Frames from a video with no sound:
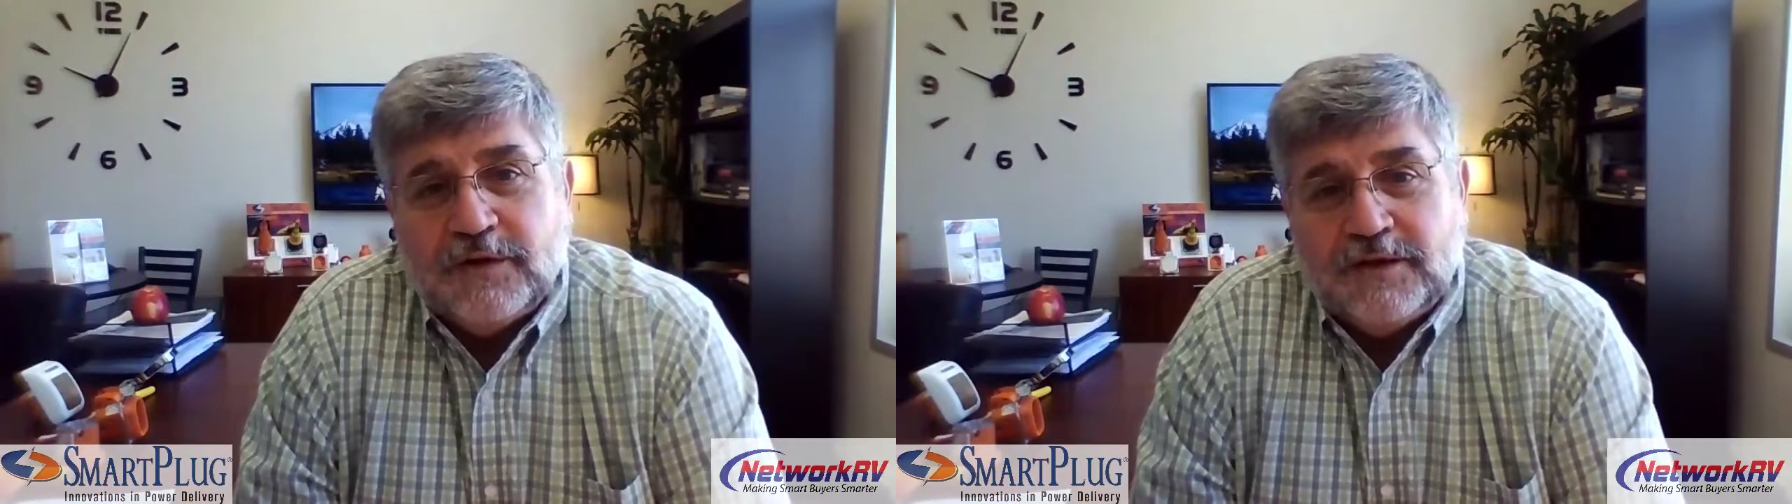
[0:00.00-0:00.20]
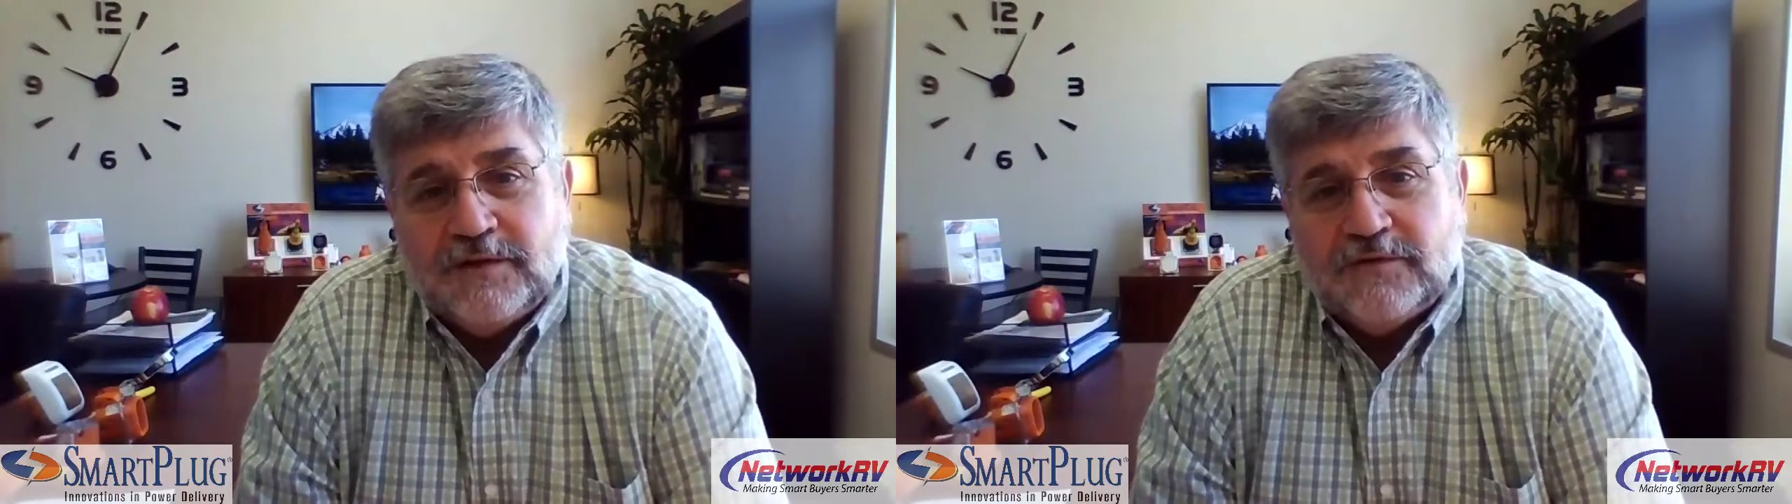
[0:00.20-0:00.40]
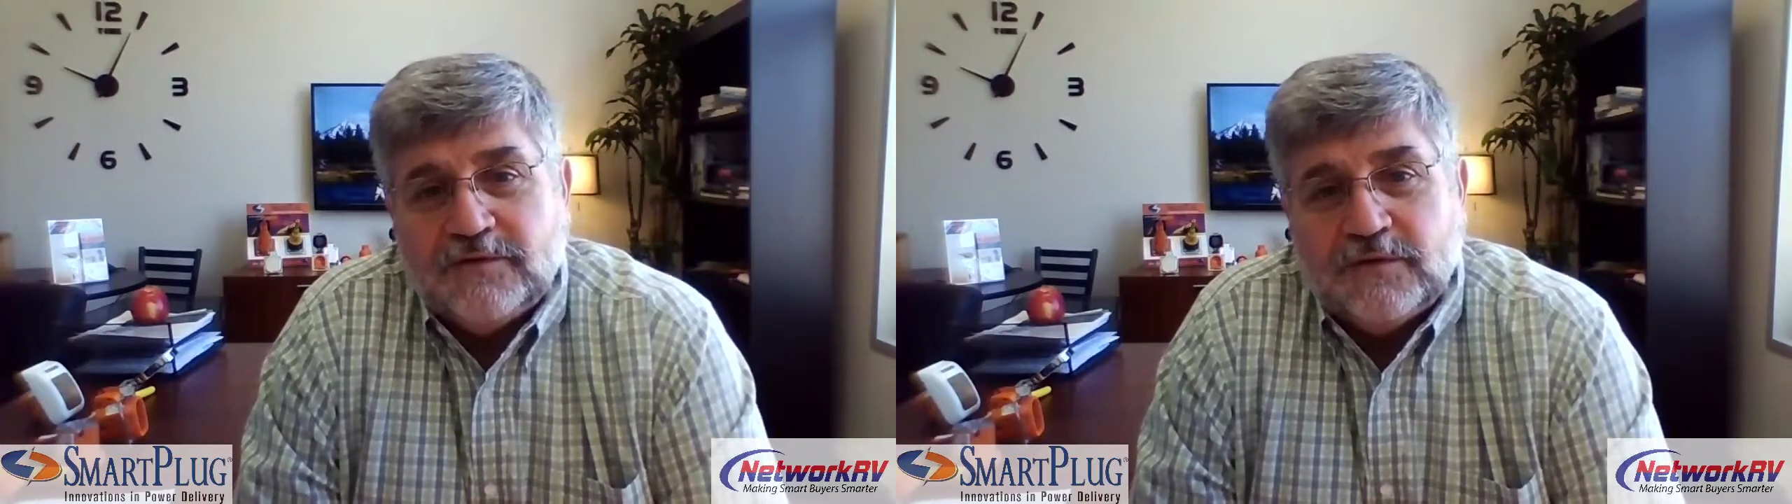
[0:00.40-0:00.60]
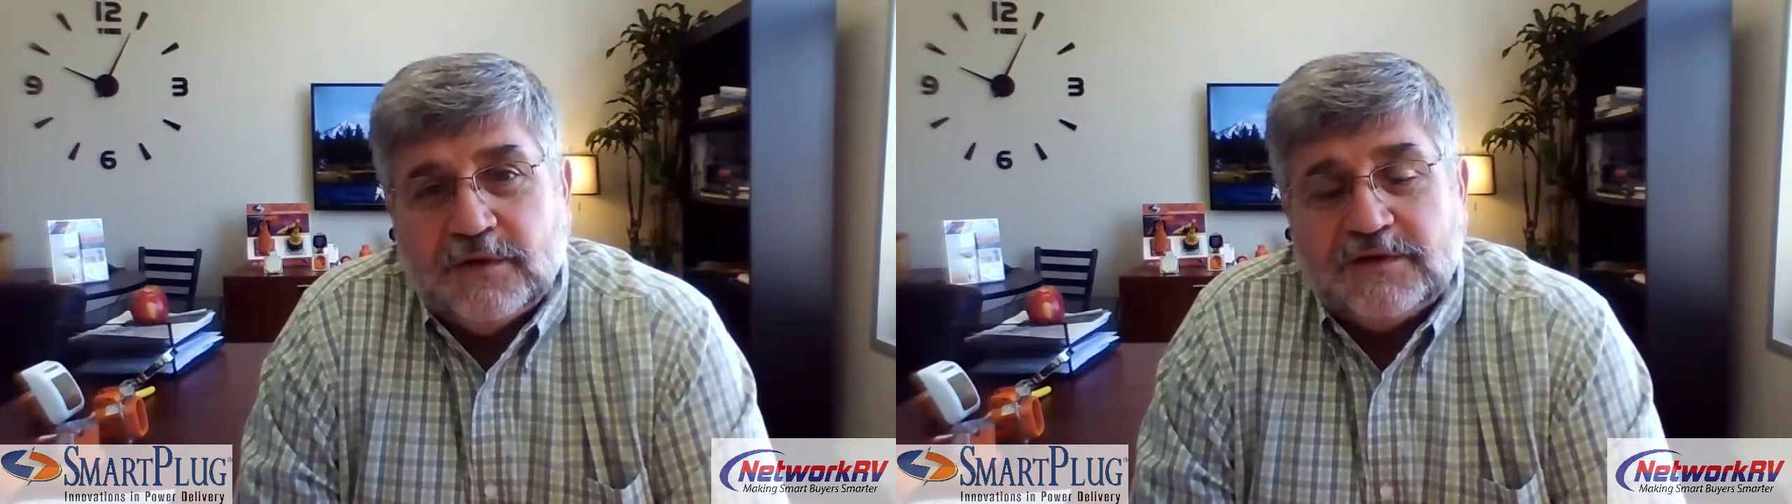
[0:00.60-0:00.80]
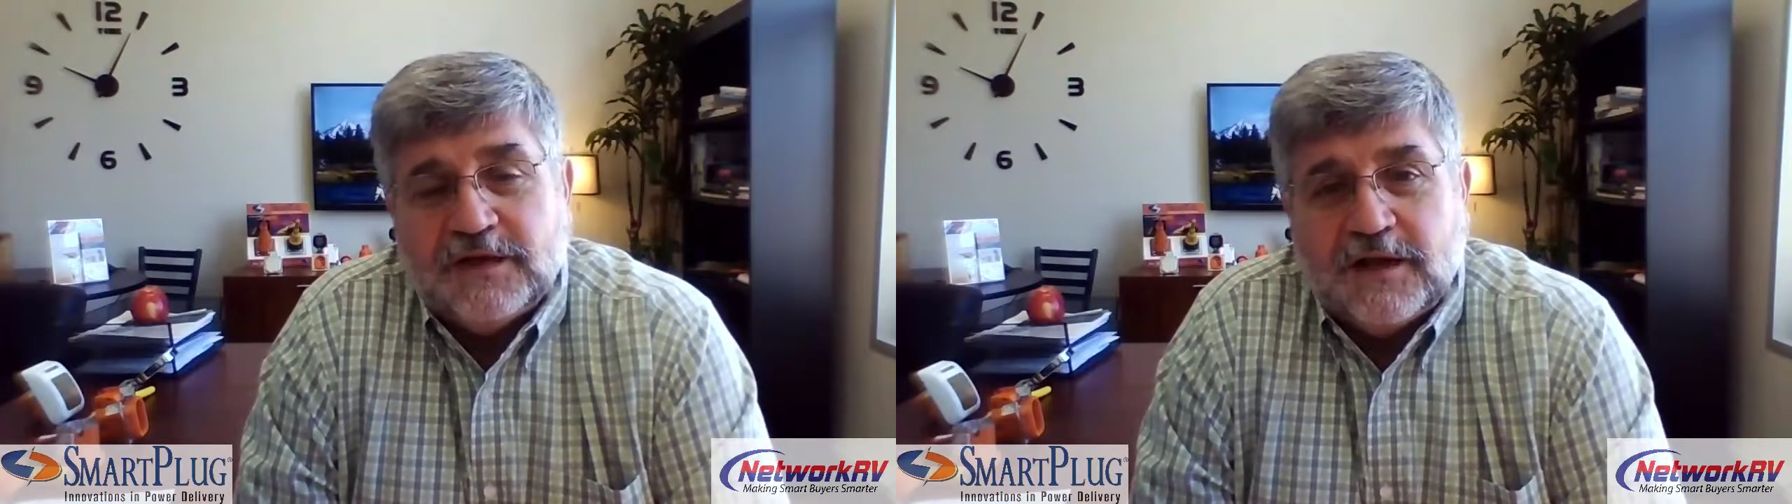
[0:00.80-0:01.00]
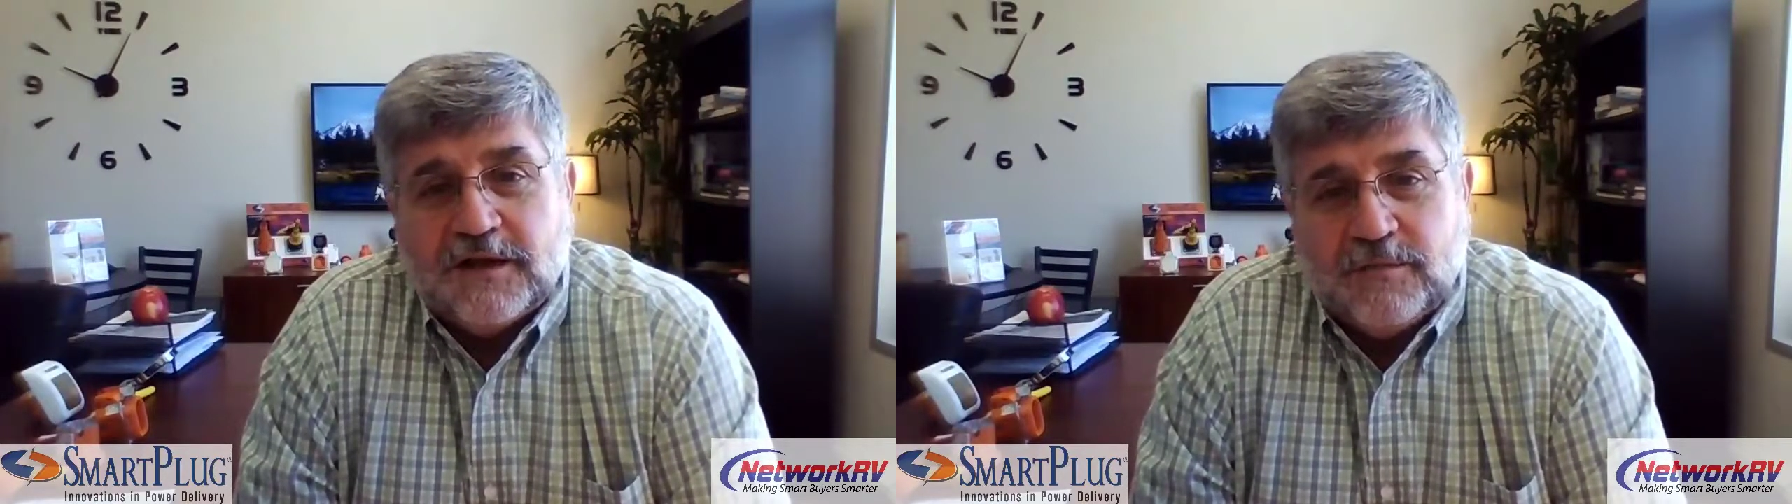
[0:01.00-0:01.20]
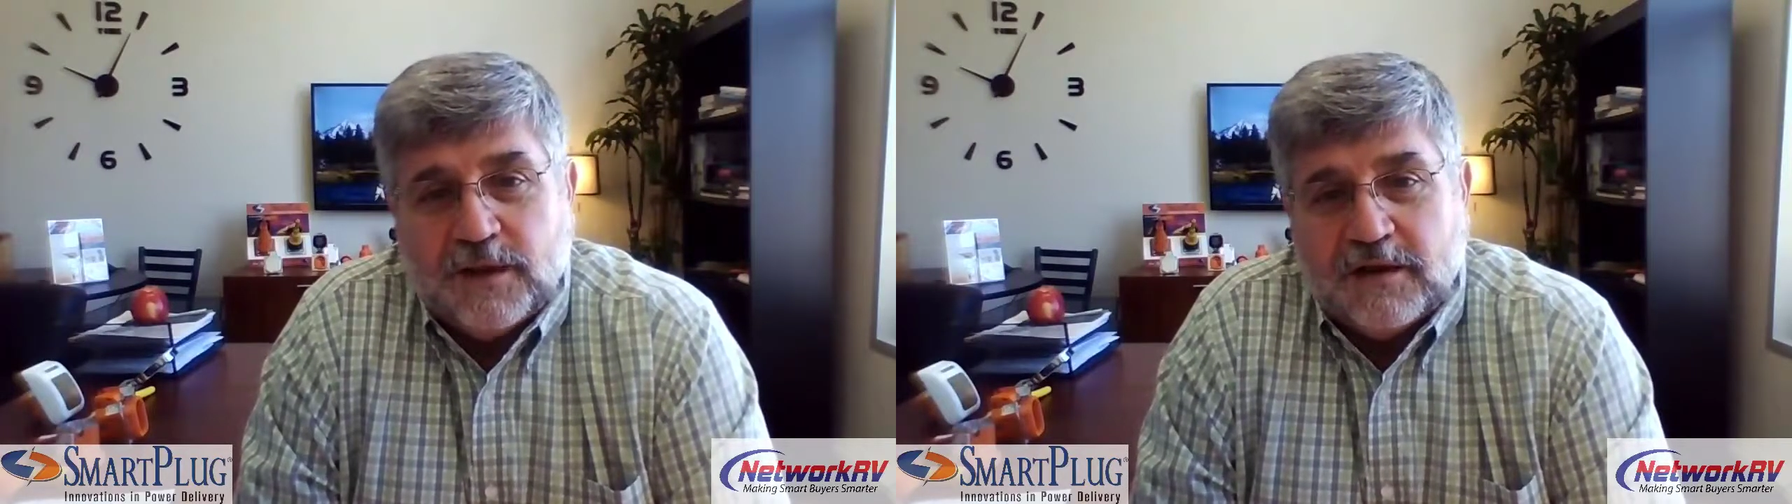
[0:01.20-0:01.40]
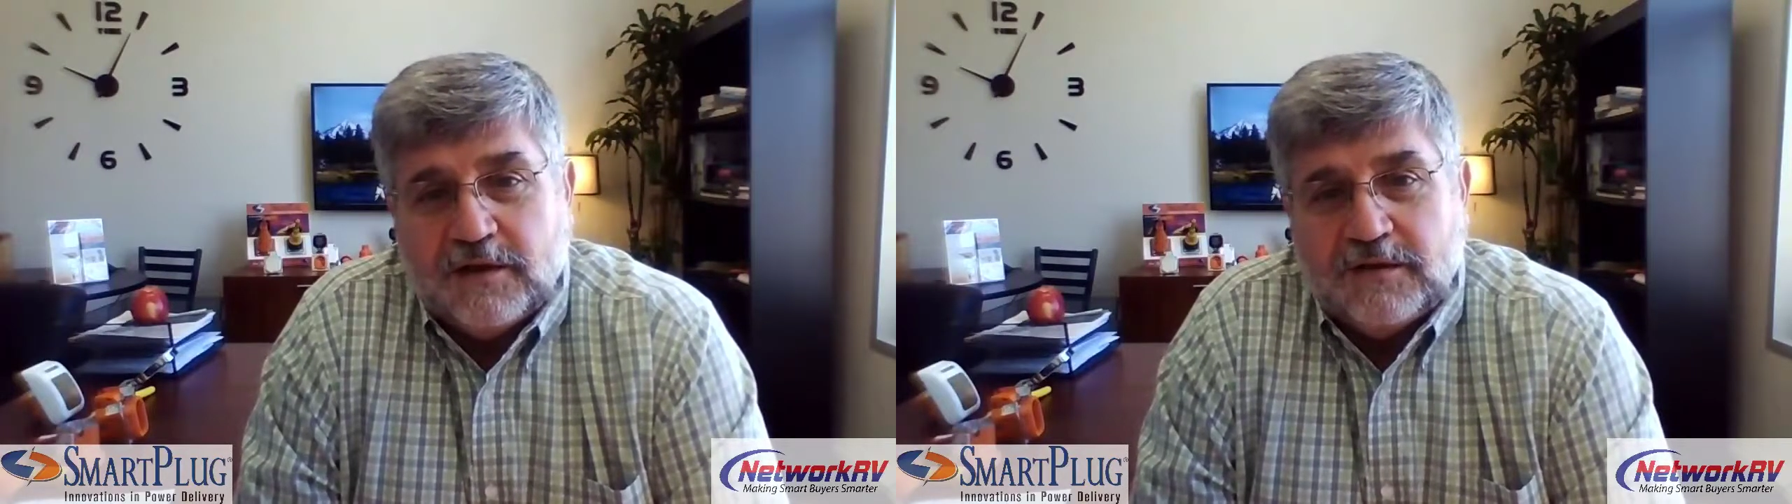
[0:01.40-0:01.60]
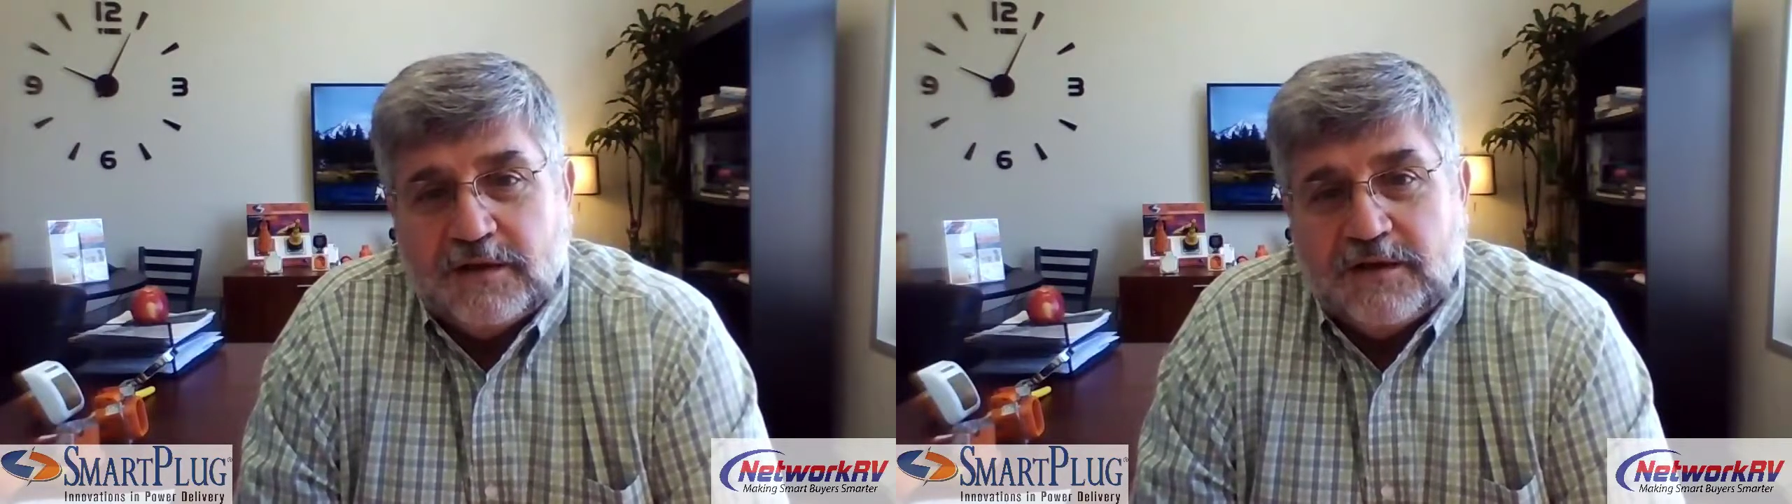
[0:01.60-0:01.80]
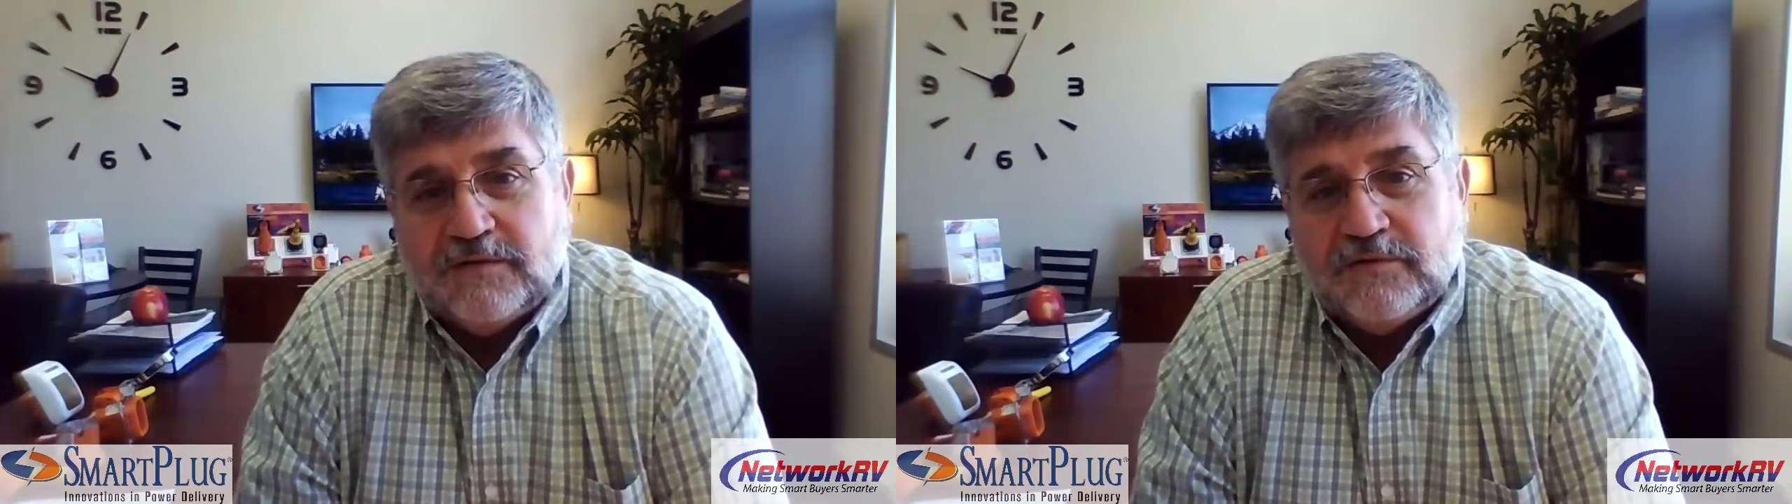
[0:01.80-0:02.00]
He's excited about it.
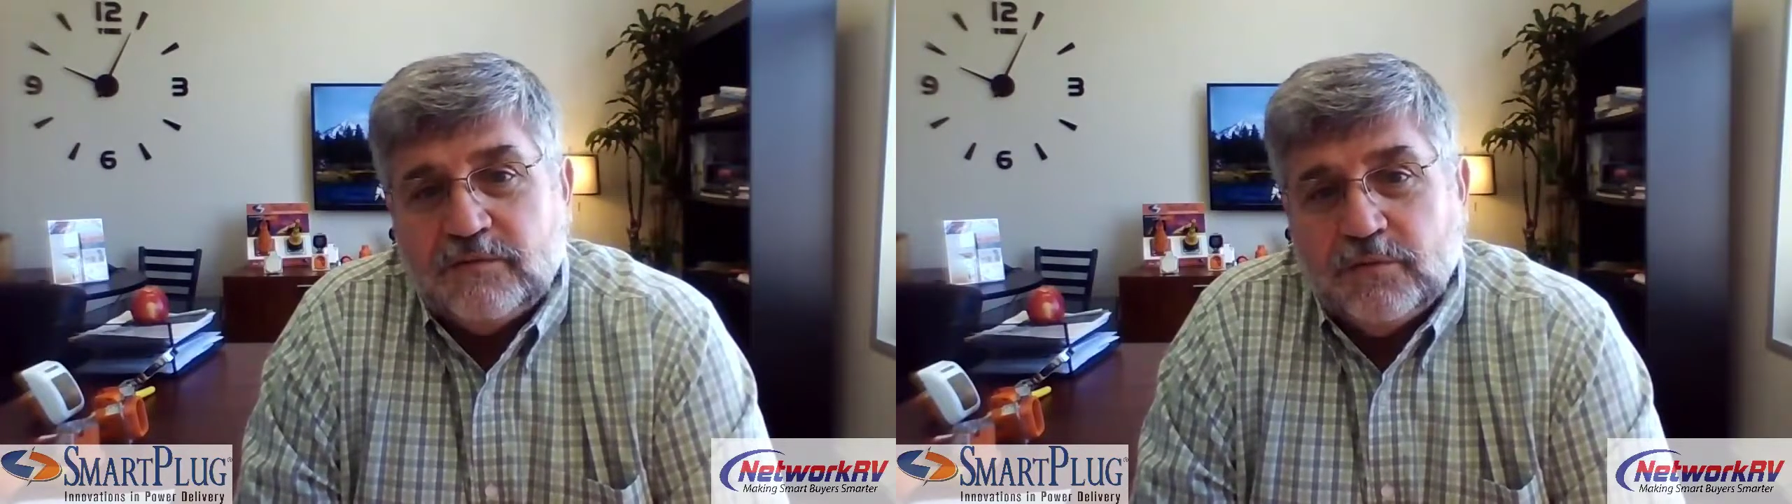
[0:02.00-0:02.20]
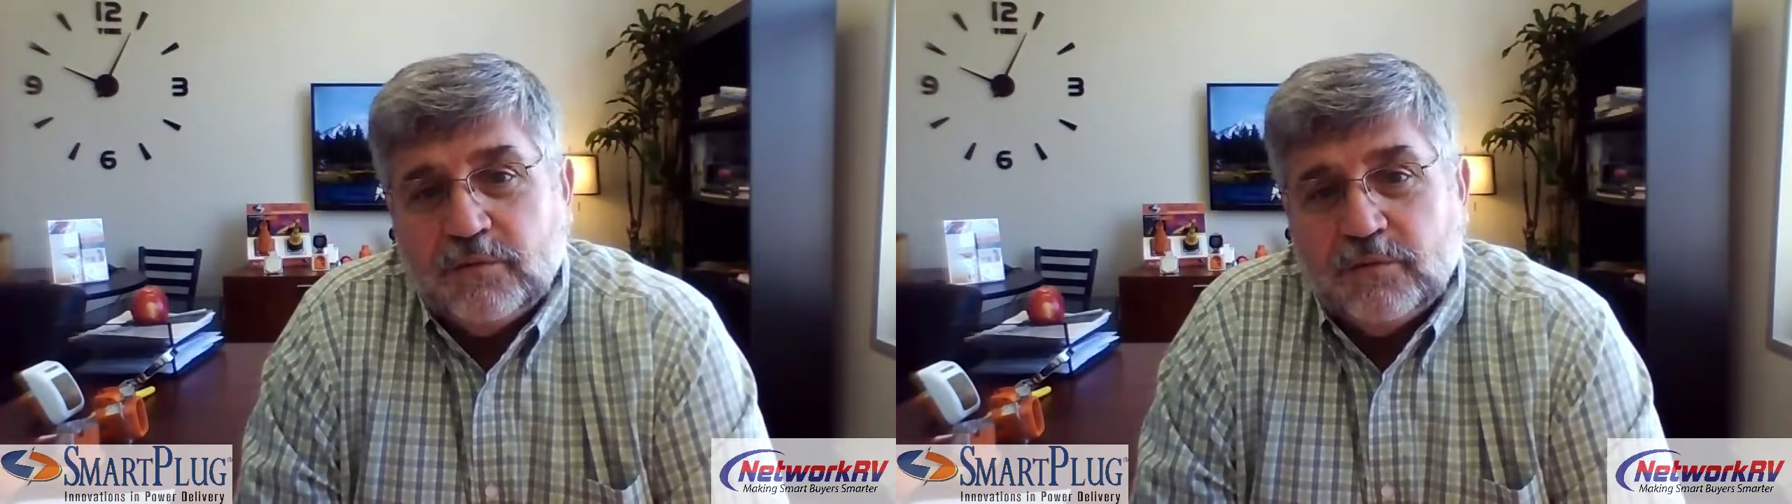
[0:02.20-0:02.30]
He's